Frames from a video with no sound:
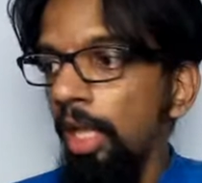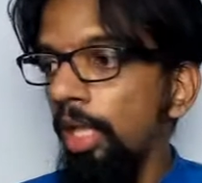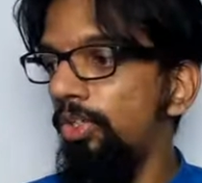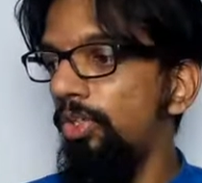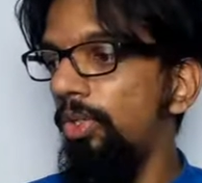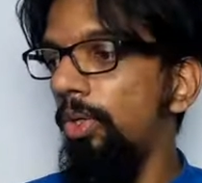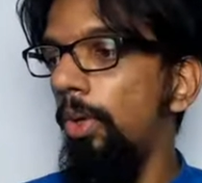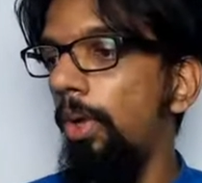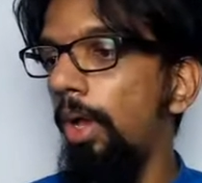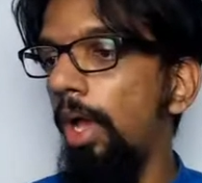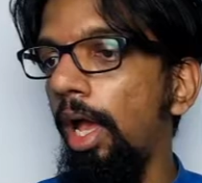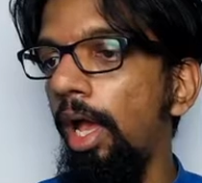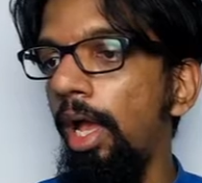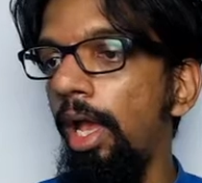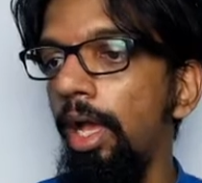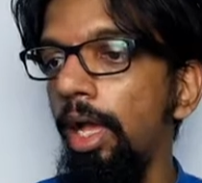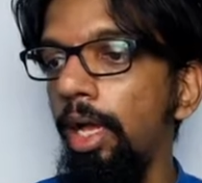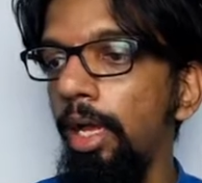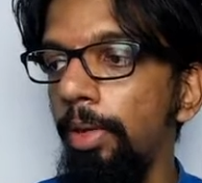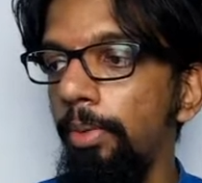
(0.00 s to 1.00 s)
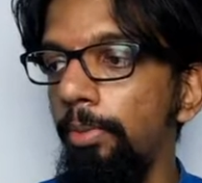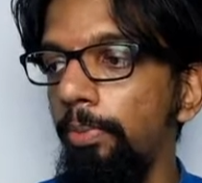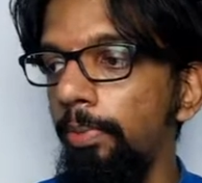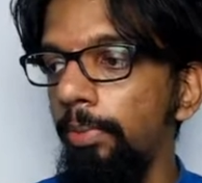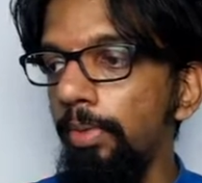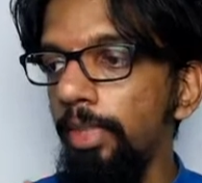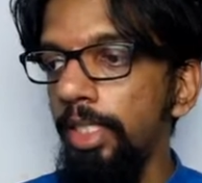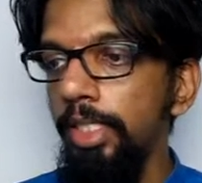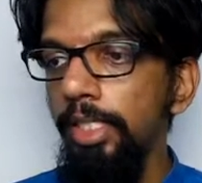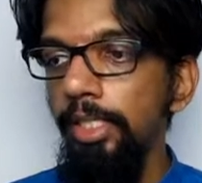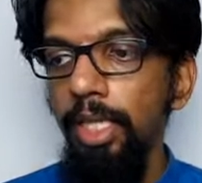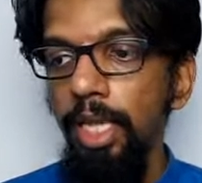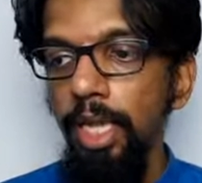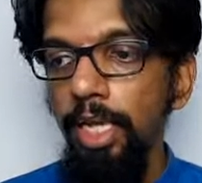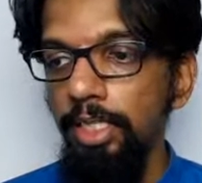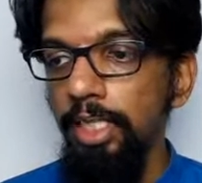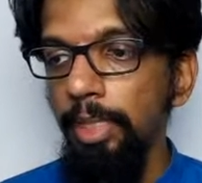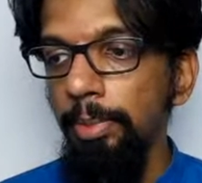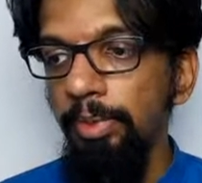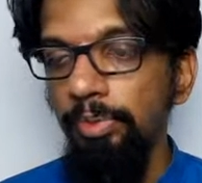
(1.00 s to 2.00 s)
So these
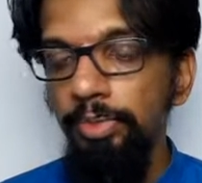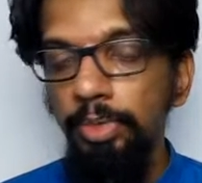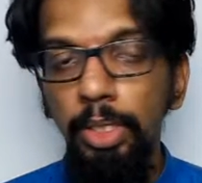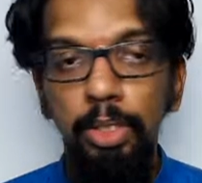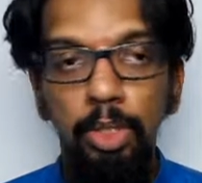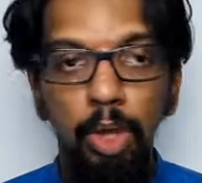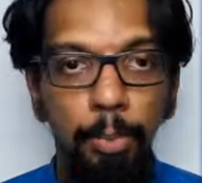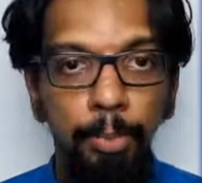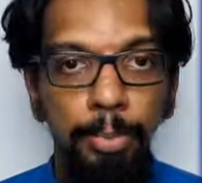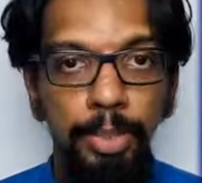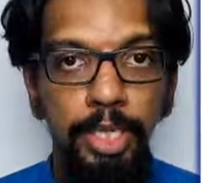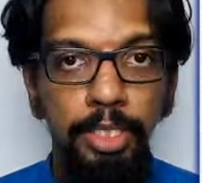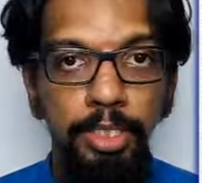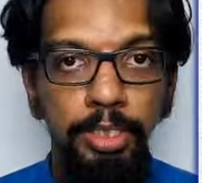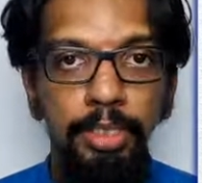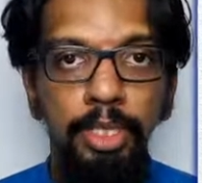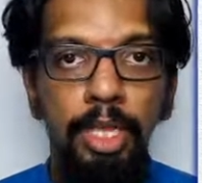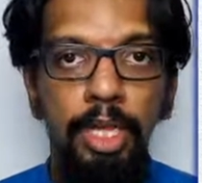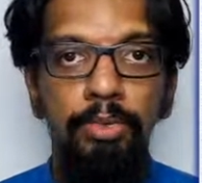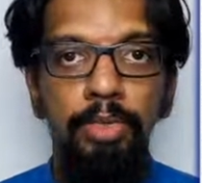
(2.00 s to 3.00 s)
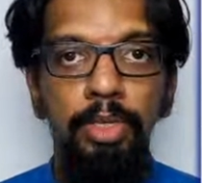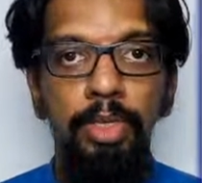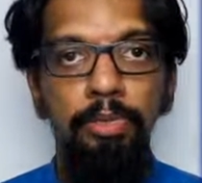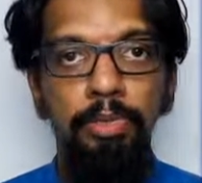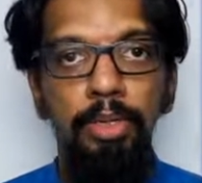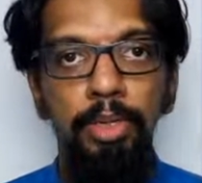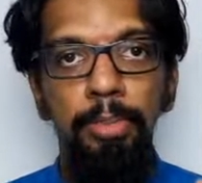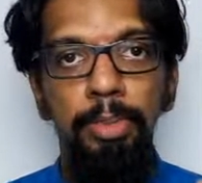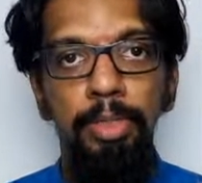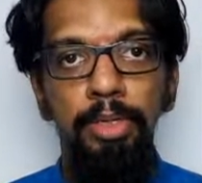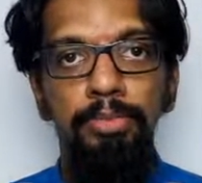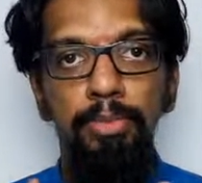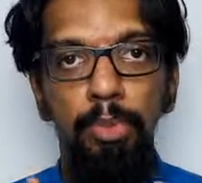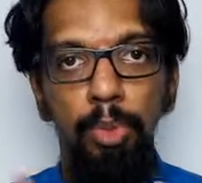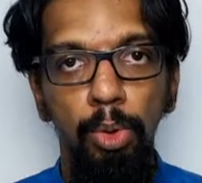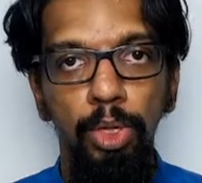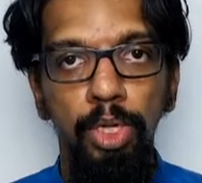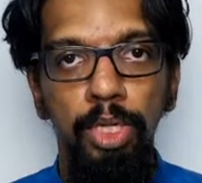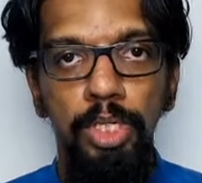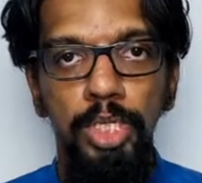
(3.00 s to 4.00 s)
are some of the topics that we will be
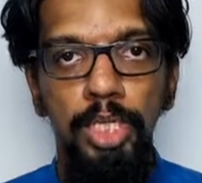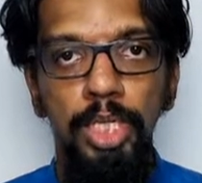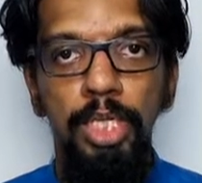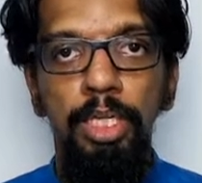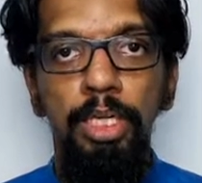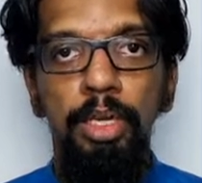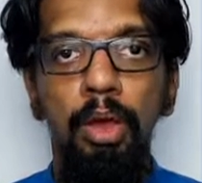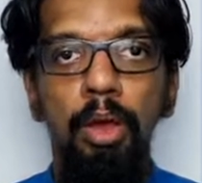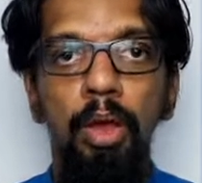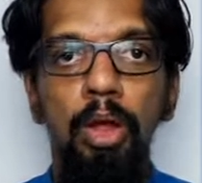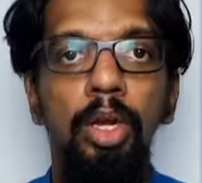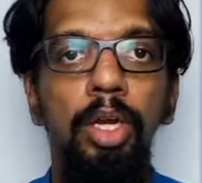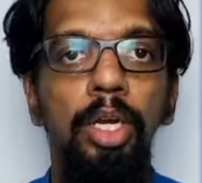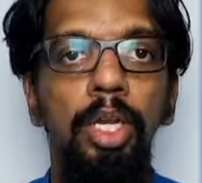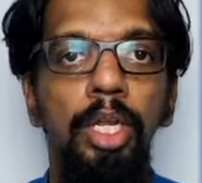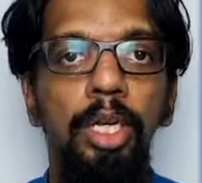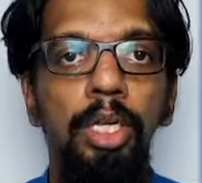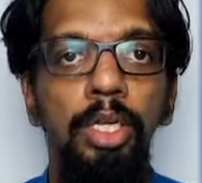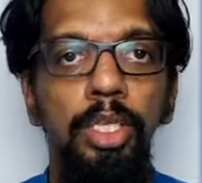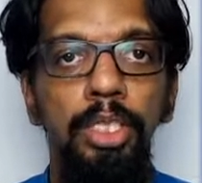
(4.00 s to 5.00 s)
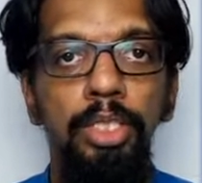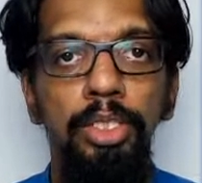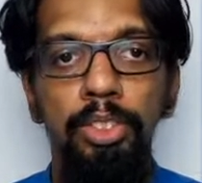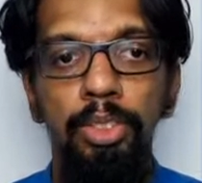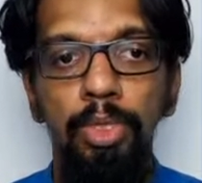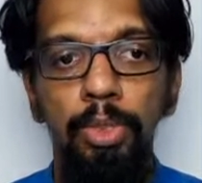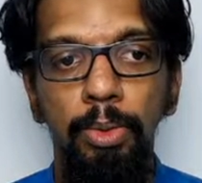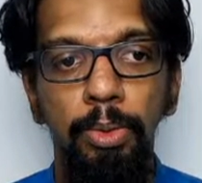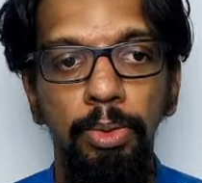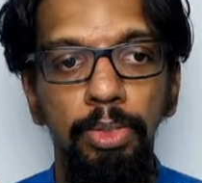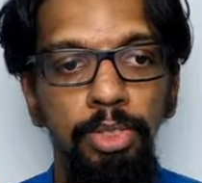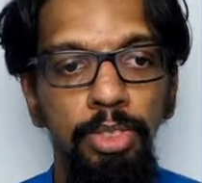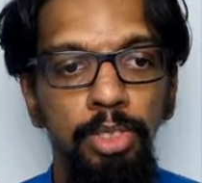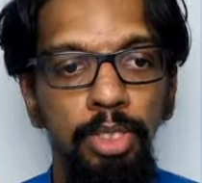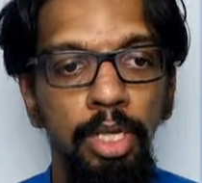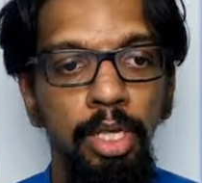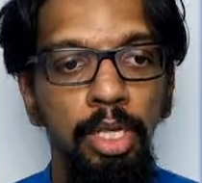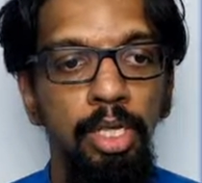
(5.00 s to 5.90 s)
focusing on in this course.